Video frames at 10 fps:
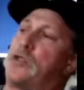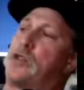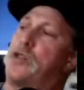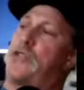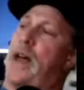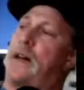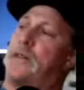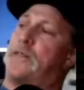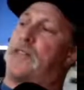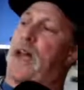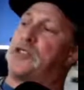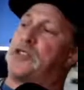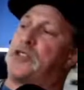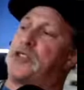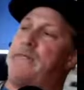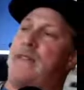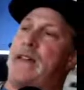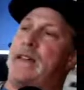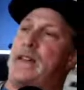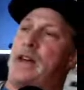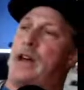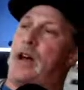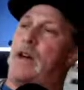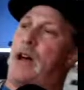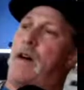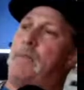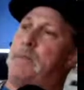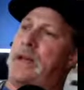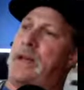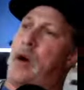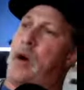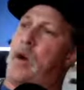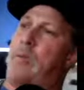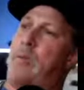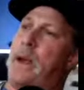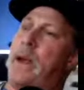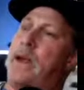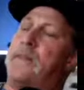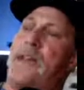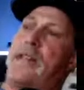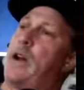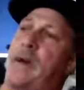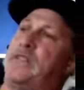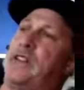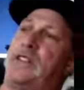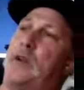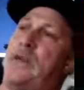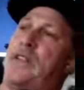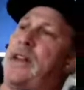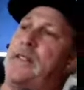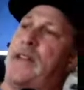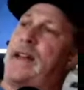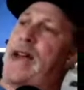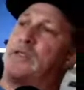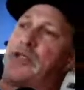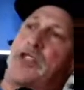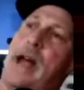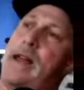that safe haven of being home, then they don't have to deal with anything outside of